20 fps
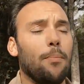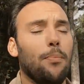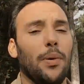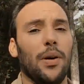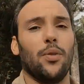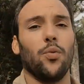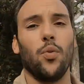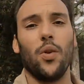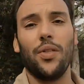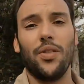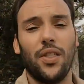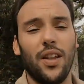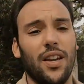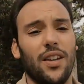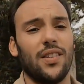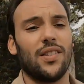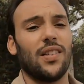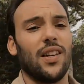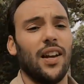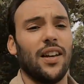But with
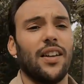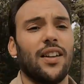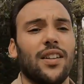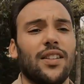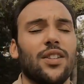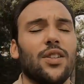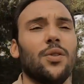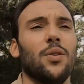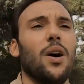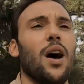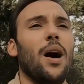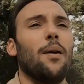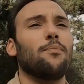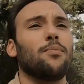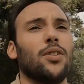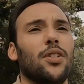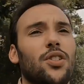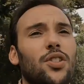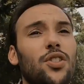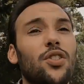this I can do
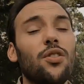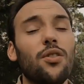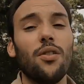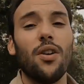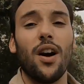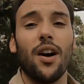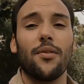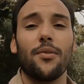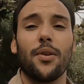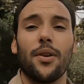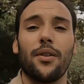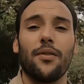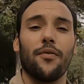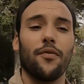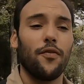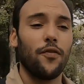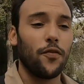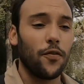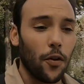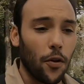up to
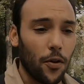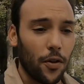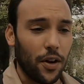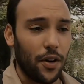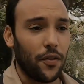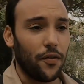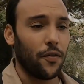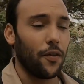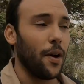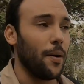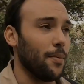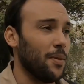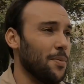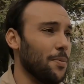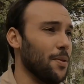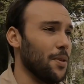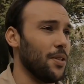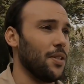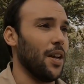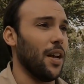240 frames
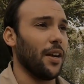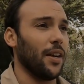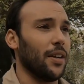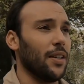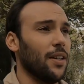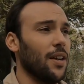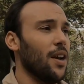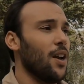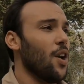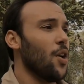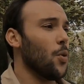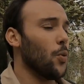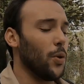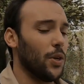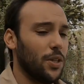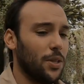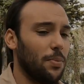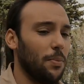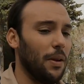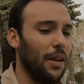per second,
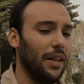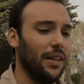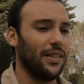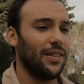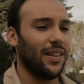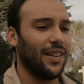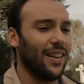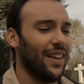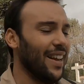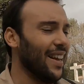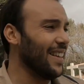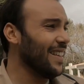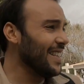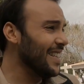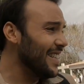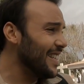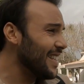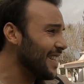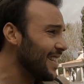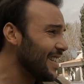which means an
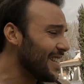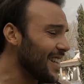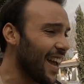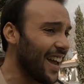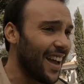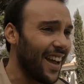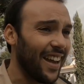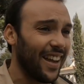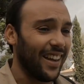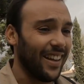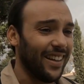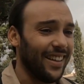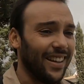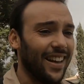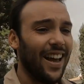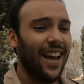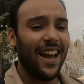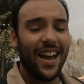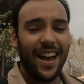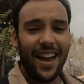insane
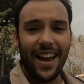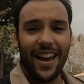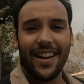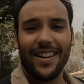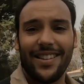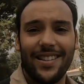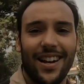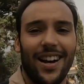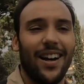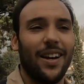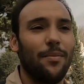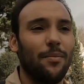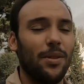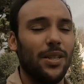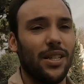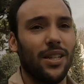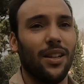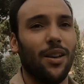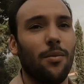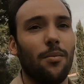8 times
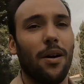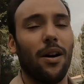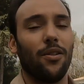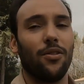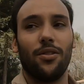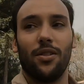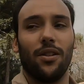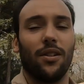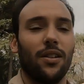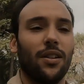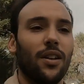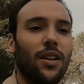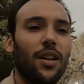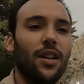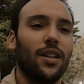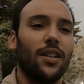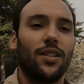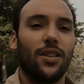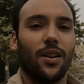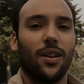slow motion.
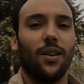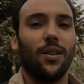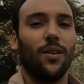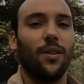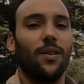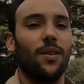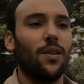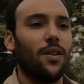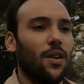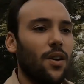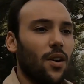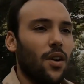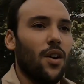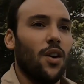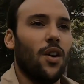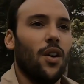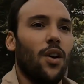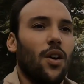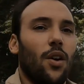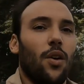So,
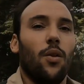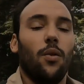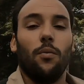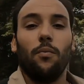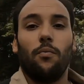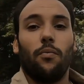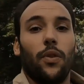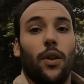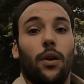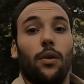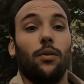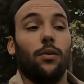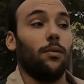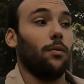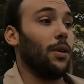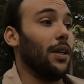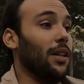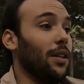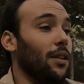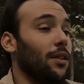
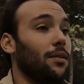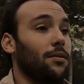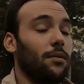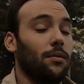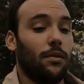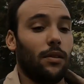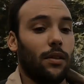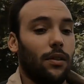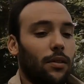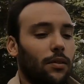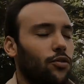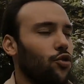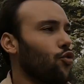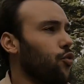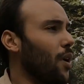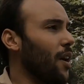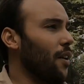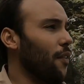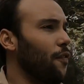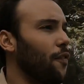well, we'll
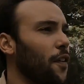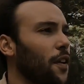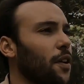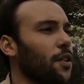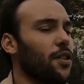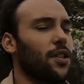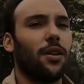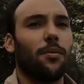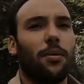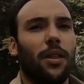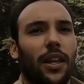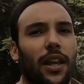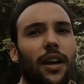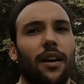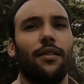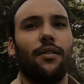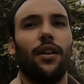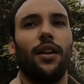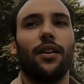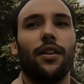try to figure something
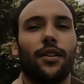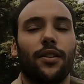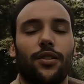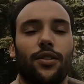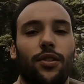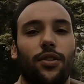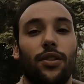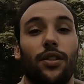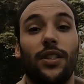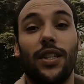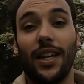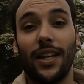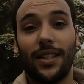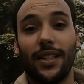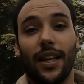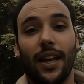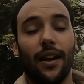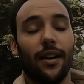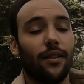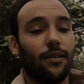out here to
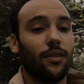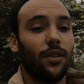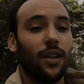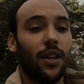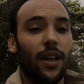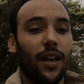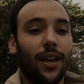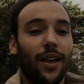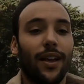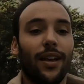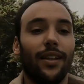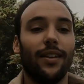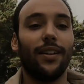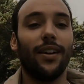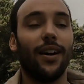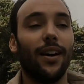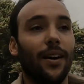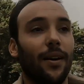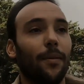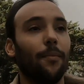test that out, and
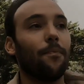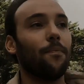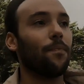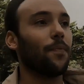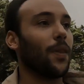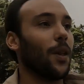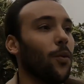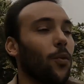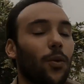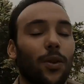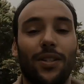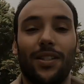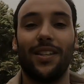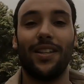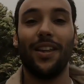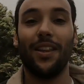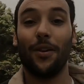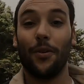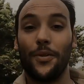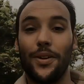we'll
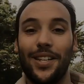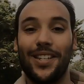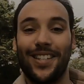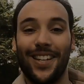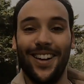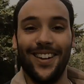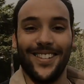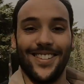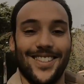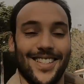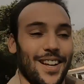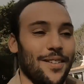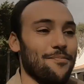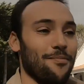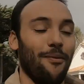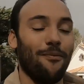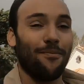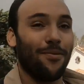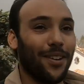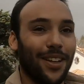see the results.
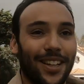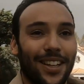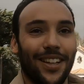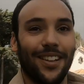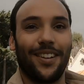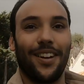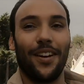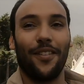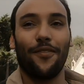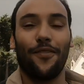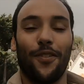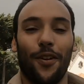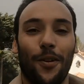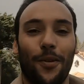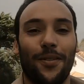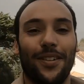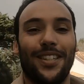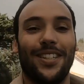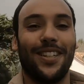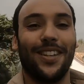I'm really looking
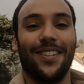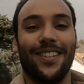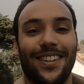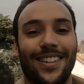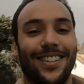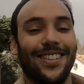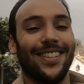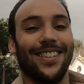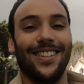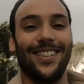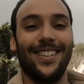forward to it.